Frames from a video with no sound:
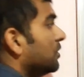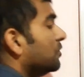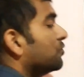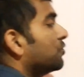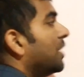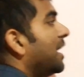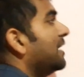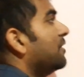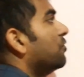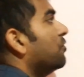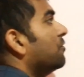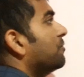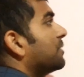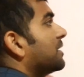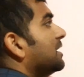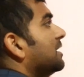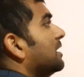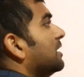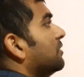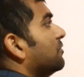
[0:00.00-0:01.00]
So I hope
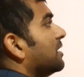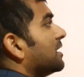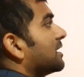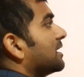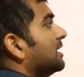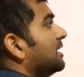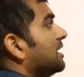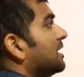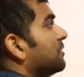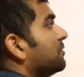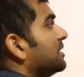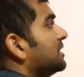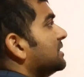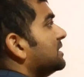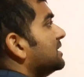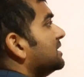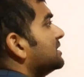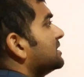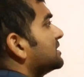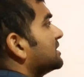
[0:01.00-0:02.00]
you are clear with
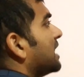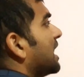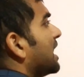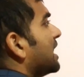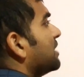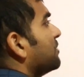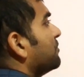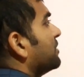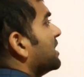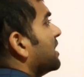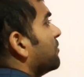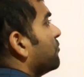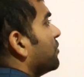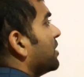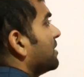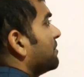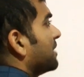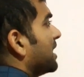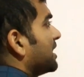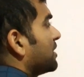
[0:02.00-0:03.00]
this. Sine we have
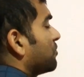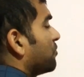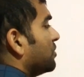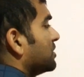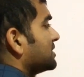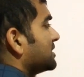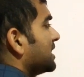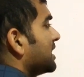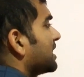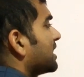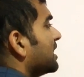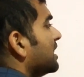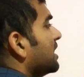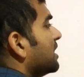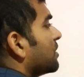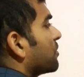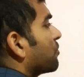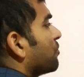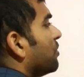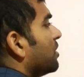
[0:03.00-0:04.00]
1 by cosec,
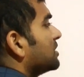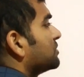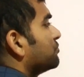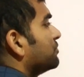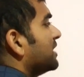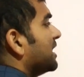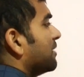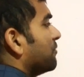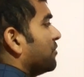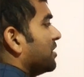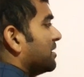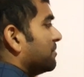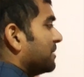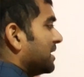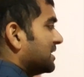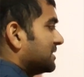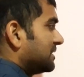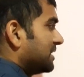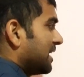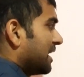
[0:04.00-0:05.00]
cos we have 1
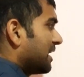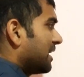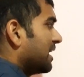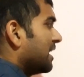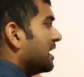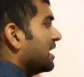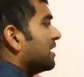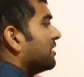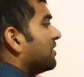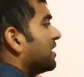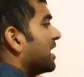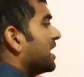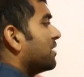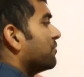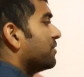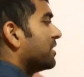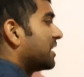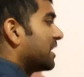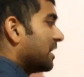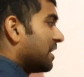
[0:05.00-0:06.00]
by sec, tan
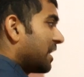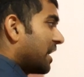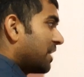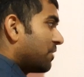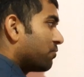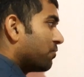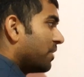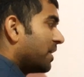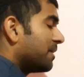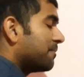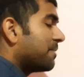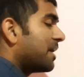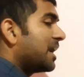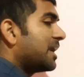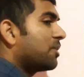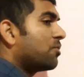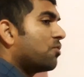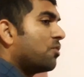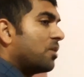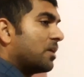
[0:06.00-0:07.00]
we can write 1
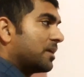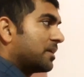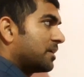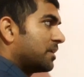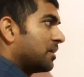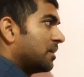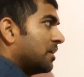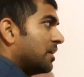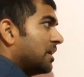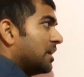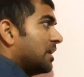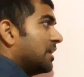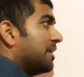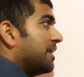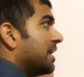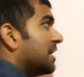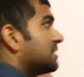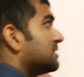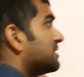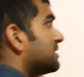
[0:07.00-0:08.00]
by cot.
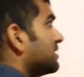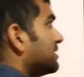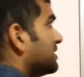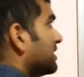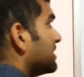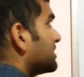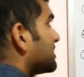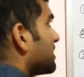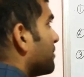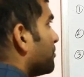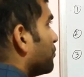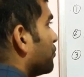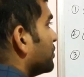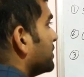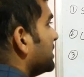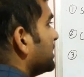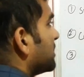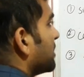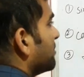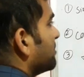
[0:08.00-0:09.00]
Next, just
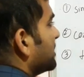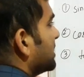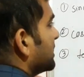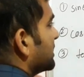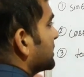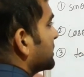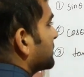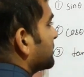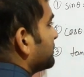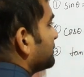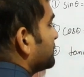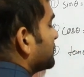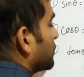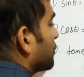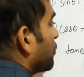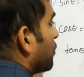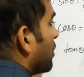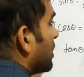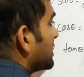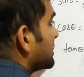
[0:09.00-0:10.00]
opposite of this.
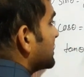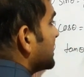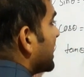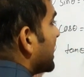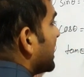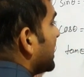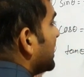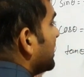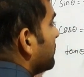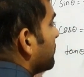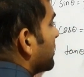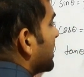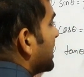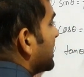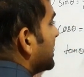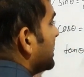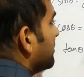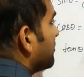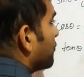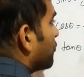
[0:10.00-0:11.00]
Cosec, you can, if